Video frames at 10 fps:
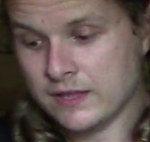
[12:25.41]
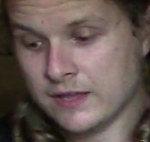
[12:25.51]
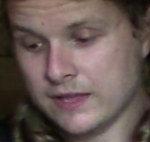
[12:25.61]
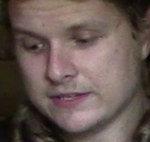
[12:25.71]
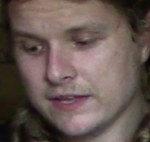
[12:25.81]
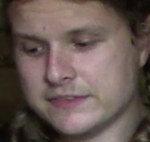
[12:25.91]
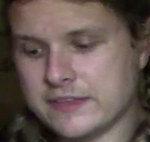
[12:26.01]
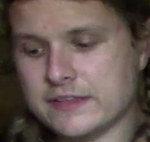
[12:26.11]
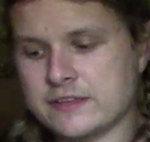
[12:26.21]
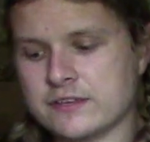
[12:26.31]
And I
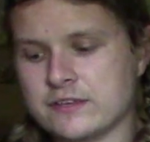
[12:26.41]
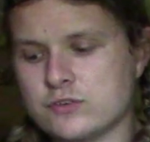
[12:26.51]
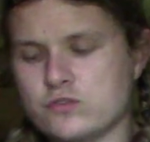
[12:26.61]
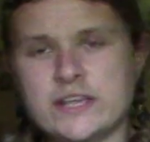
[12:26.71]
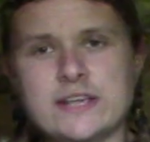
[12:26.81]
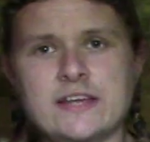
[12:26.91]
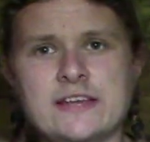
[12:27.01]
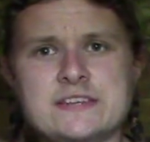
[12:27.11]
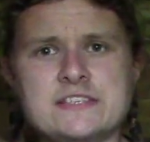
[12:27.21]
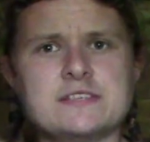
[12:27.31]
think Green
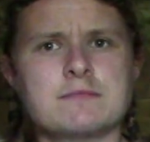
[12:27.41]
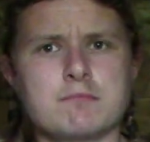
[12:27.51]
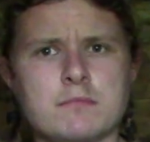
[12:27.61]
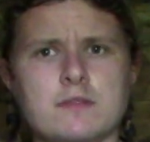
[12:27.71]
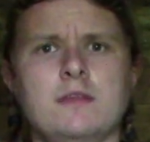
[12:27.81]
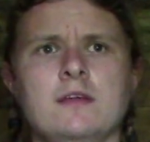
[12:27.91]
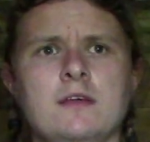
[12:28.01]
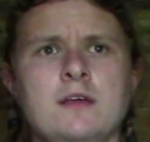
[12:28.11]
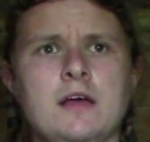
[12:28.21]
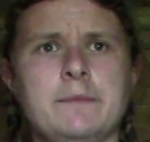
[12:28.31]
and
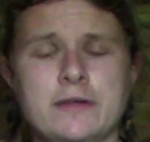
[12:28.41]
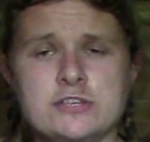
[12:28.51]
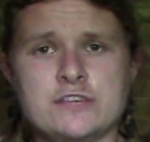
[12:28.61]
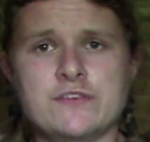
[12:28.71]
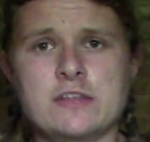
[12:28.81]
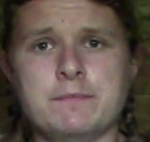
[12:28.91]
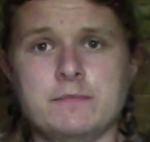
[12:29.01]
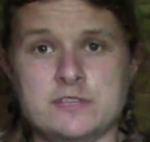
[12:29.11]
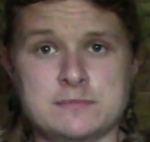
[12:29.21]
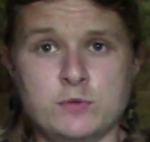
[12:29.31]
a bunch of other
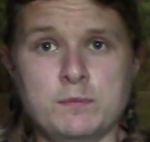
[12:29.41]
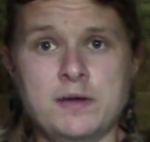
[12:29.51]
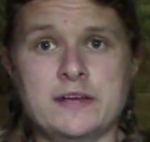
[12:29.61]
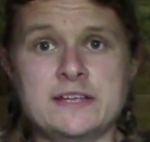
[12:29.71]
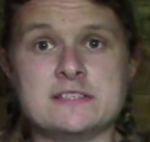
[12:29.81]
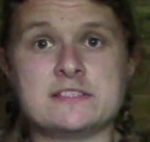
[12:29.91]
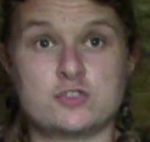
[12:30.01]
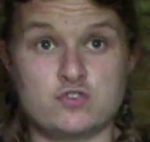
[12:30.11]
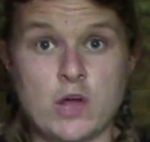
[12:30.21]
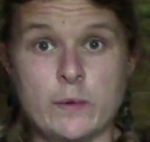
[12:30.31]
small parties
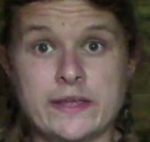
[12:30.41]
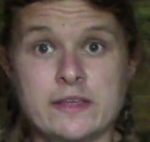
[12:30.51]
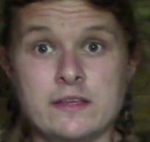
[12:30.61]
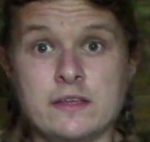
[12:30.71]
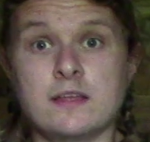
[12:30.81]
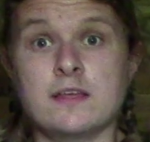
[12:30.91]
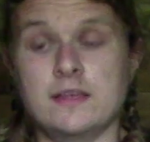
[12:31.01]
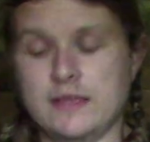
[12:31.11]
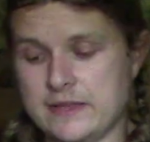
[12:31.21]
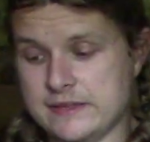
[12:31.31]
growing
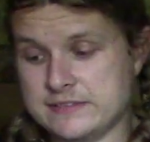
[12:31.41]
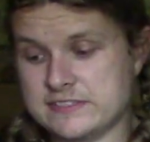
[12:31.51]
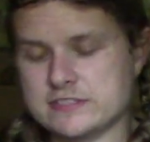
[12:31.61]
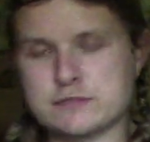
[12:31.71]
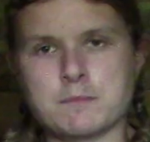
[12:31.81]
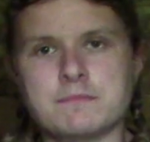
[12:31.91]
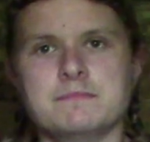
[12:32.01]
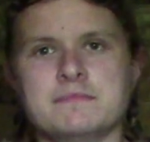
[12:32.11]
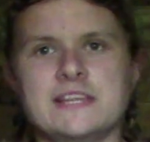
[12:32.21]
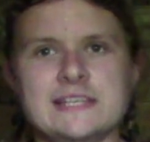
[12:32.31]
is
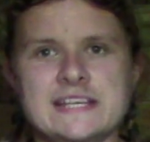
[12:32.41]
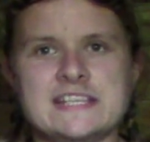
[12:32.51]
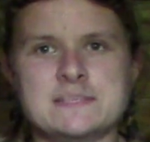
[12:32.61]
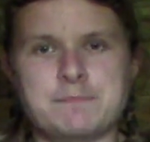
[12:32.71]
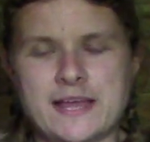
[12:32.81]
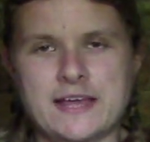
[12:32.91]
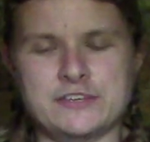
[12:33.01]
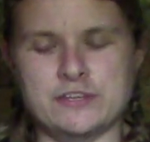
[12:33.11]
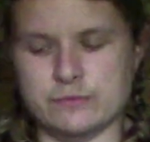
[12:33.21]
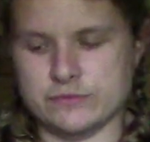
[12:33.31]
the least bad
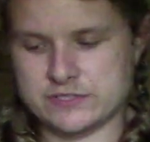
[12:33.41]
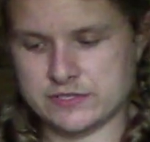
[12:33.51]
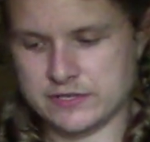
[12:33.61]
news.